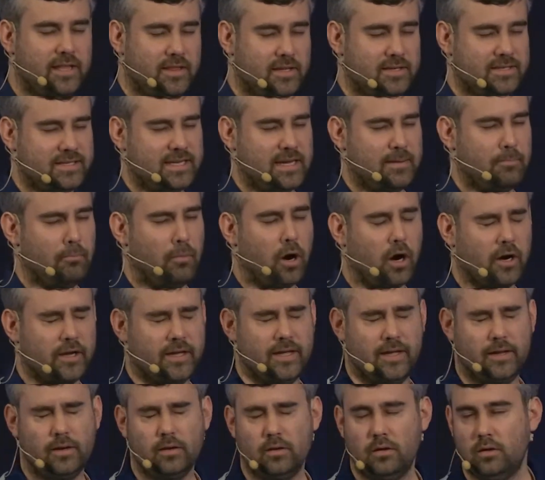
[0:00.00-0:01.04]
hit the same
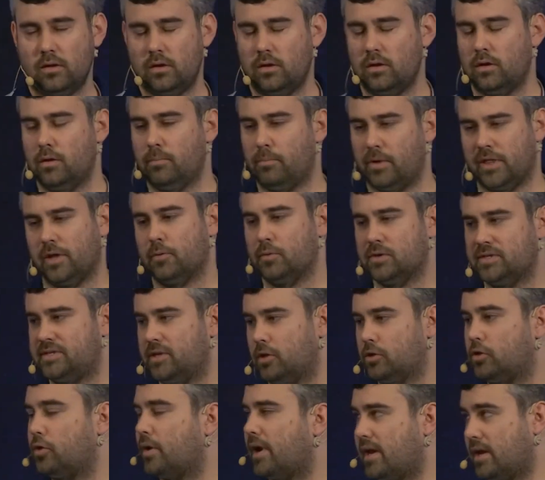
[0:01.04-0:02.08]
market, but they were
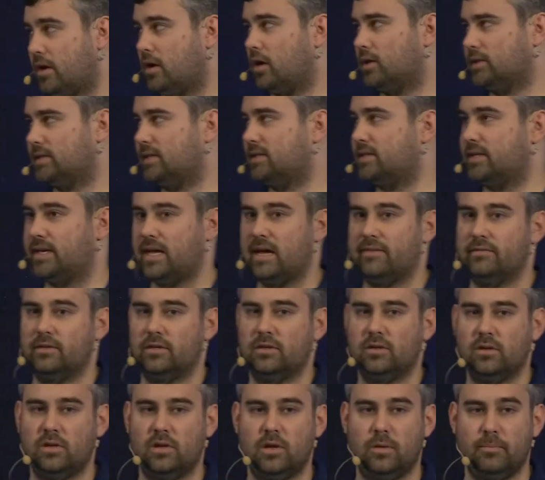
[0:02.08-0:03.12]
still creating content
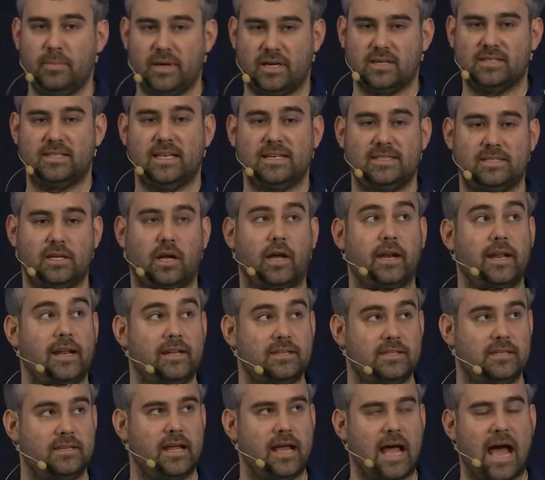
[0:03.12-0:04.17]
together because they saw it
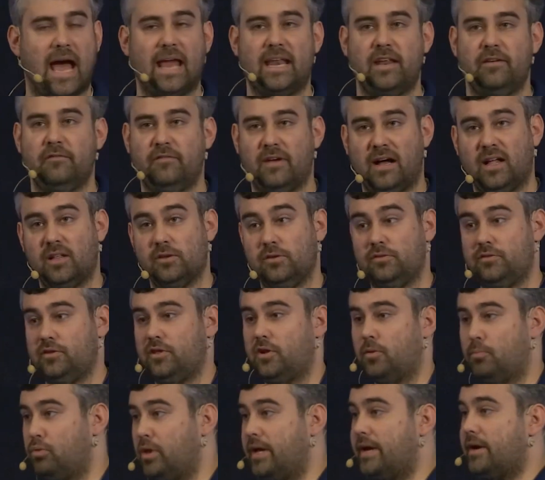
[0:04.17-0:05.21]
as an added value to
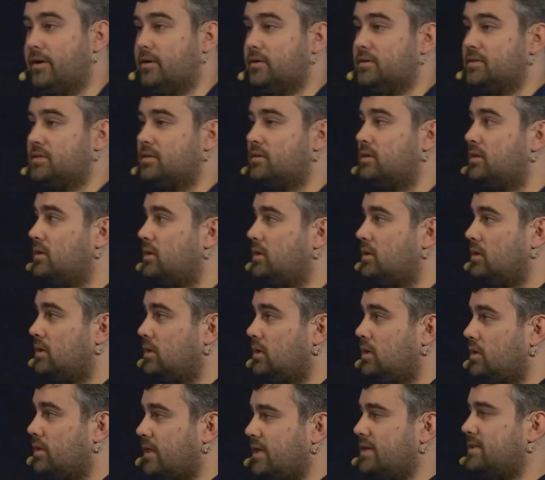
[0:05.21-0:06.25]
their players.
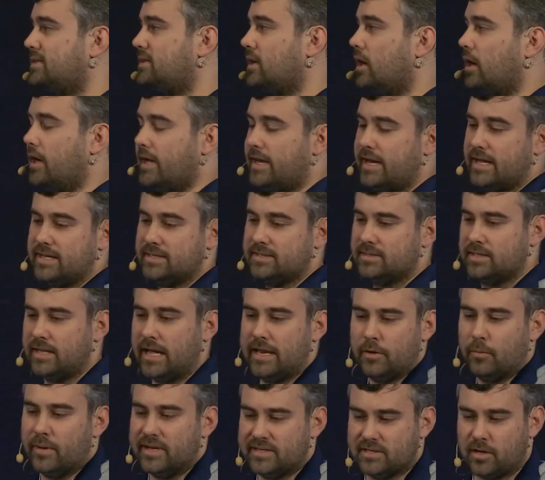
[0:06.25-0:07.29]
They saw it as,
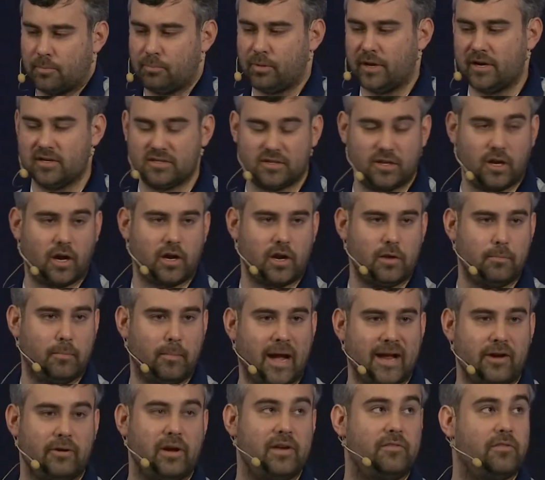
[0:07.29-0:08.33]
anyways, our players are not going to
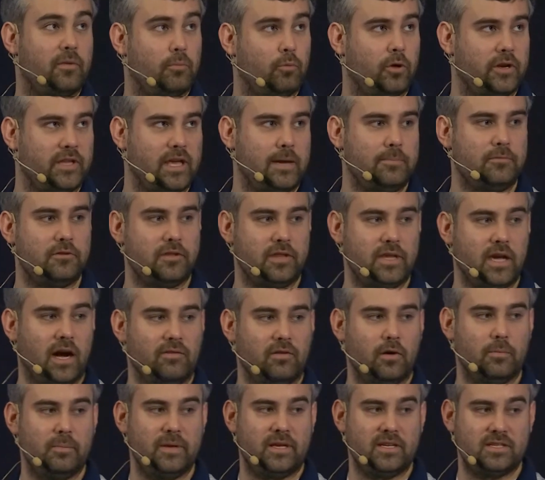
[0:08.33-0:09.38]
migrate from one game to the
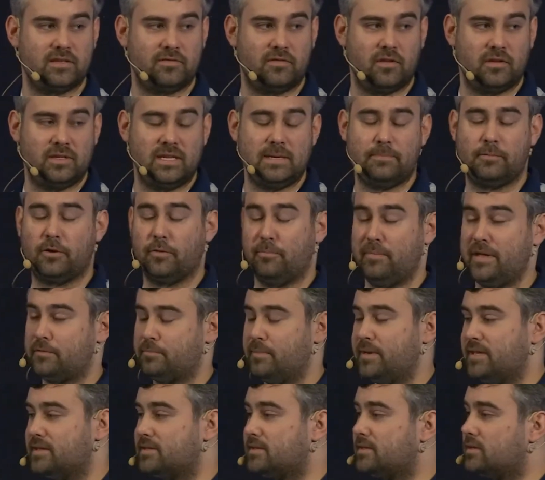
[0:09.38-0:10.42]
other because of the deep
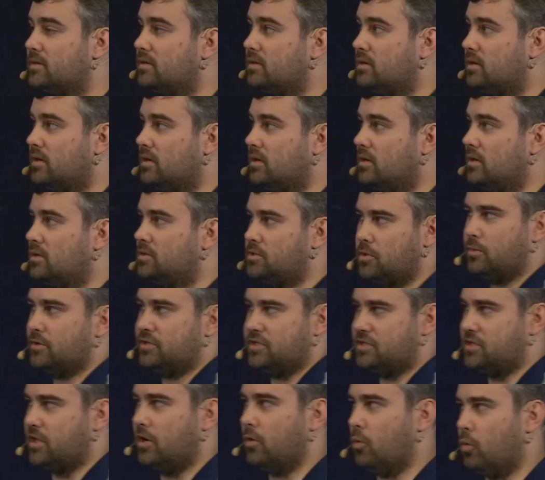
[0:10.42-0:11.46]
commitment, so we're
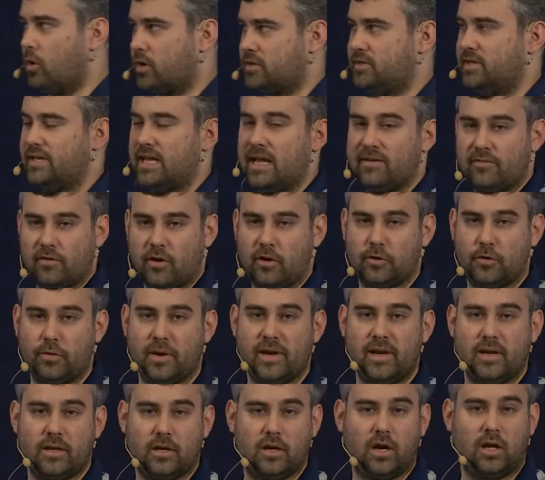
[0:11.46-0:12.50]
just going to work together on
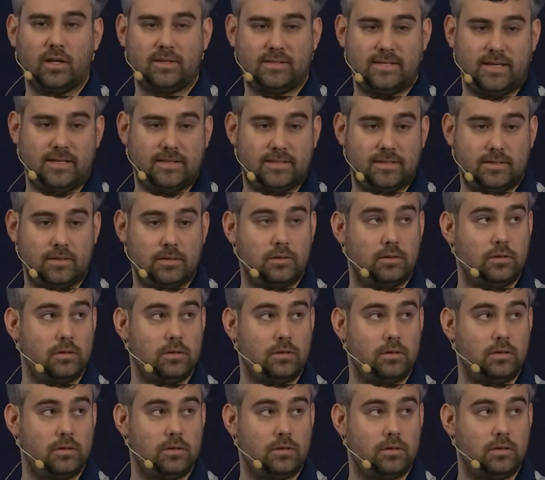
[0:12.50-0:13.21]
creating content.